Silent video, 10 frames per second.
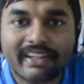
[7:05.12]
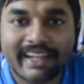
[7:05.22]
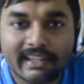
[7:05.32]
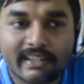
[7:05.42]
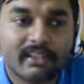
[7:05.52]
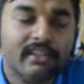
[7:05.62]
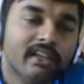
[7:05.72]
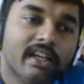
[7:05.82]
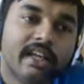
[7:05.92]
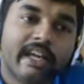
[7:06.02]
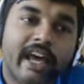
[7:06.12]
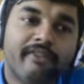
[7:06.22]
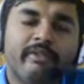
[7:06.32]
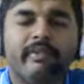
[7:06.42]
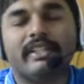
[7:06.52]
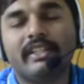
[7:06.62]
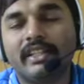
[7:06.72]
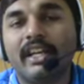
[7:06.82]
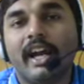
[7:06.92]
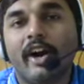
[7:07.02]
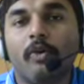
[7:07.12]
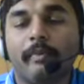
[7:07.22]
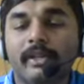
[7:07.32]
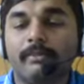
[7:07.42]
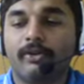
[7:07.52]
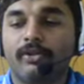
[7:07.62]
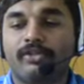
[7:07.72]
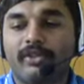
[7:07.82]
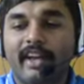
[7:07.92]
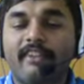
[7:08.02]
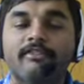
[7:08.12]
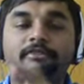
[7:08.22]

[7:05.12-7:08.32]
density, and we will see how many balls you have